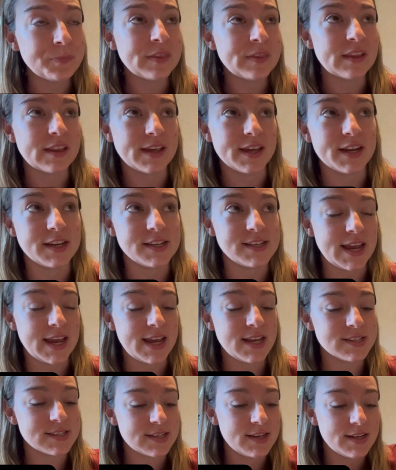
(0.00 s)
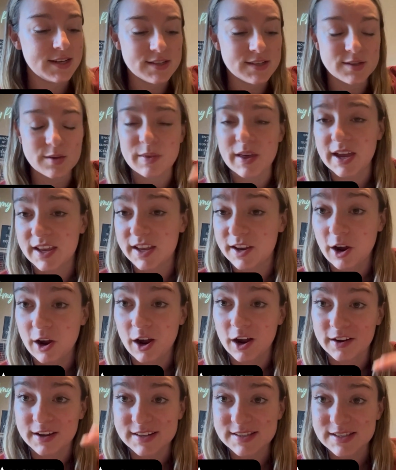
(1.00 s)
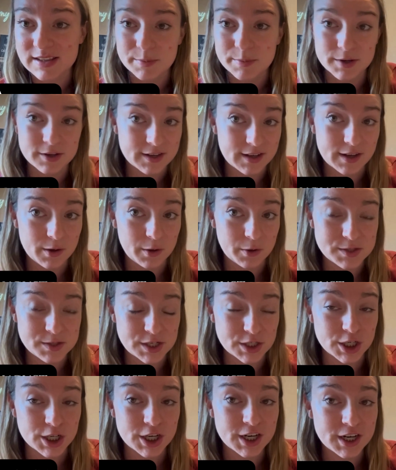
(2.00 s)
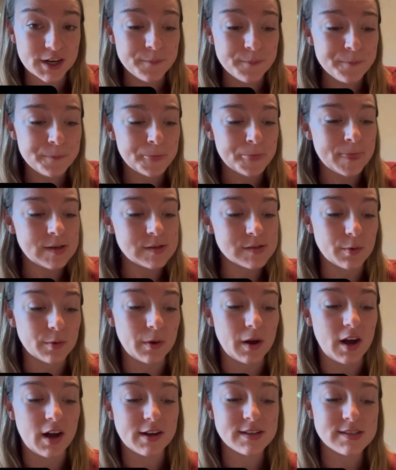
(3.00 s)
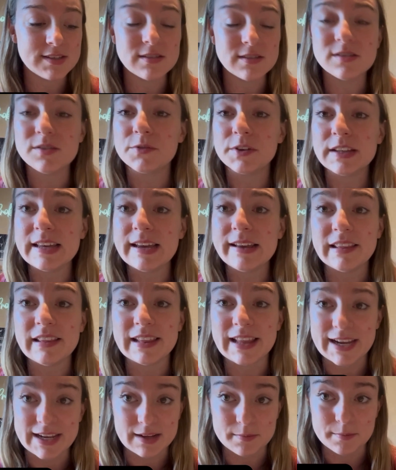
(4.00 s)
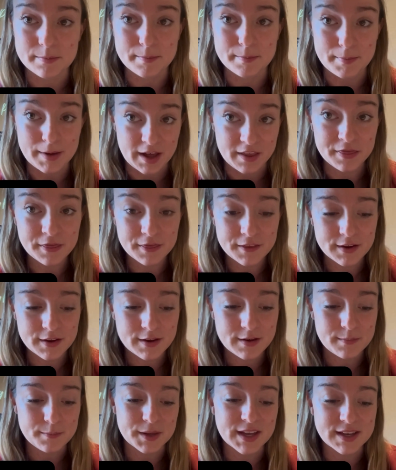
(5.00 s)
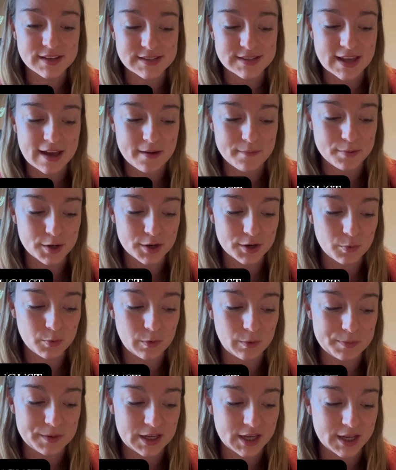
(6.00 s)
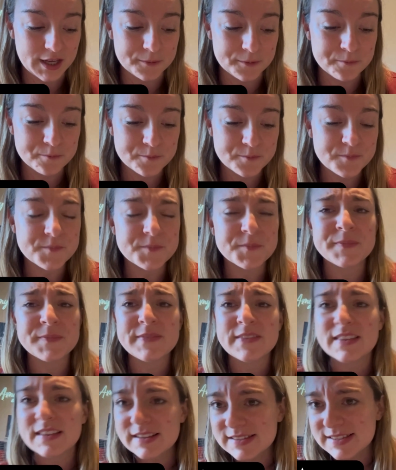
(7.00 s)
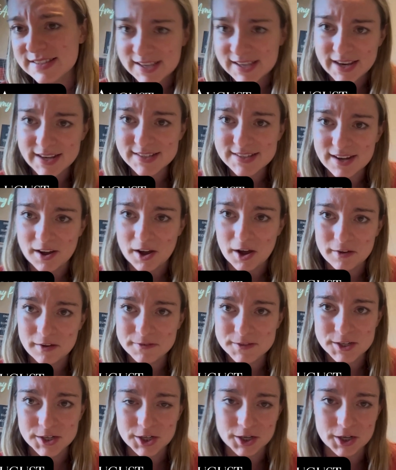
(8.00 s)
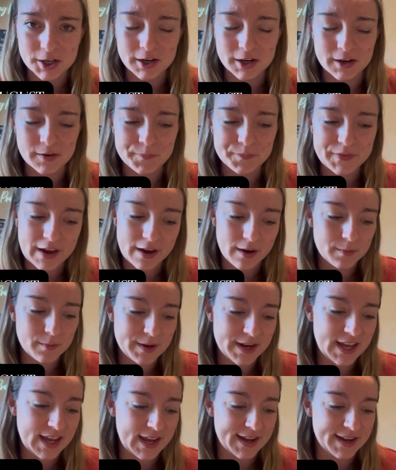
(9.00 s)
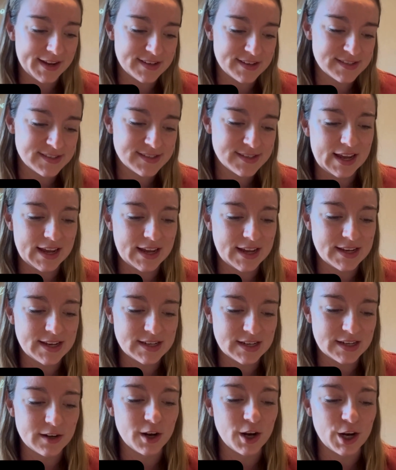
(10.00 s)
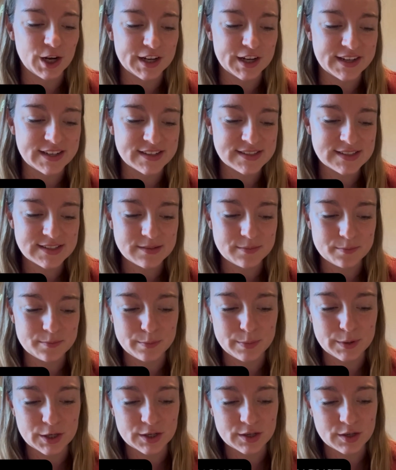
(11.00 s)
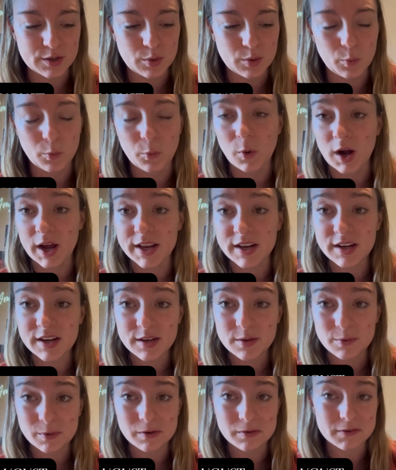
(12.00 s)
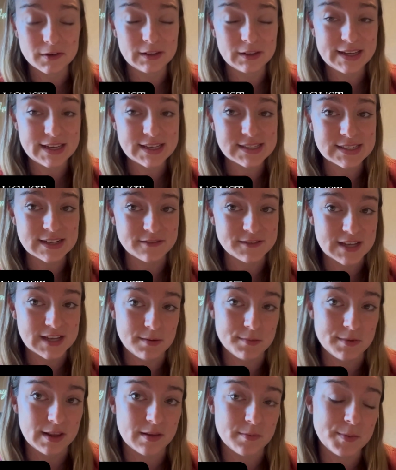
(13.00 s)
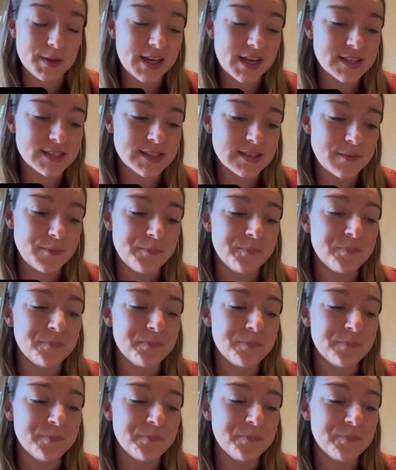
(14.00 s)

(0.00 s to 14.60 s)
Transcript: get a date so that in August, the book can go to her. So August is a really light month because that book will be sent off to her out of my hands. And in August, book 1 will release of Taming the Beast.